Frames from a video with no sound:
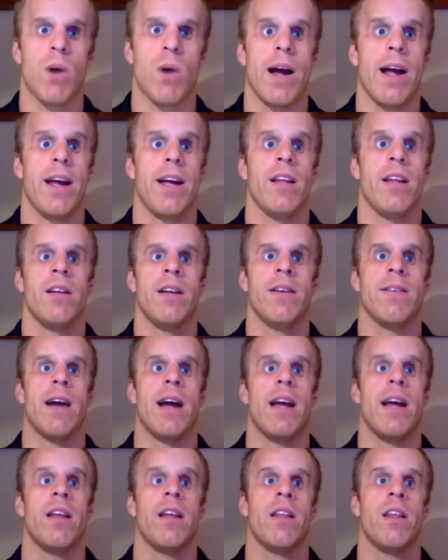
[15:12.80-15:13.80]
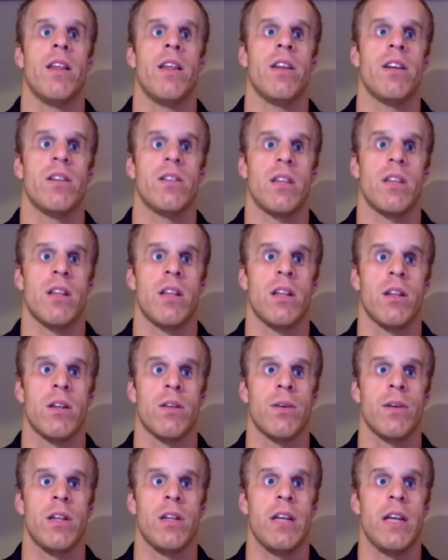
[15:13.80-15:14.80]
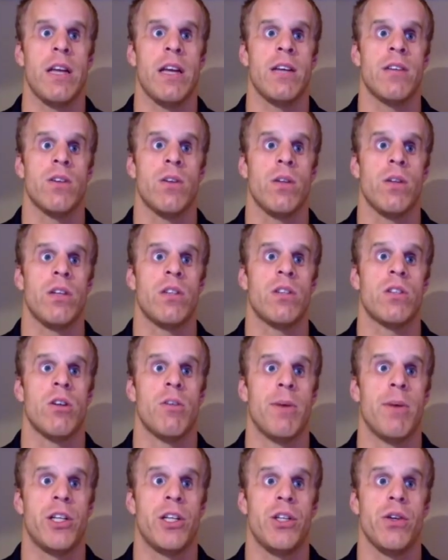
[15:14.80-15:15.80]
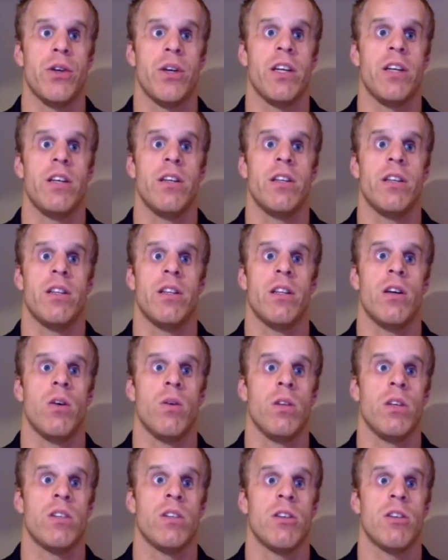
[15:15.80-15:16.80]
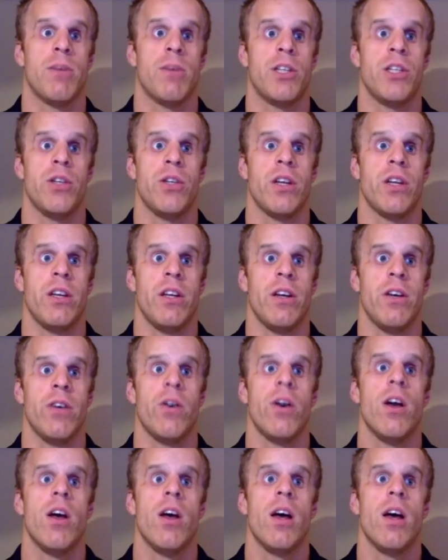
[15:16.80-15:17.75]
Right. Yeah. There really is only so much you can do.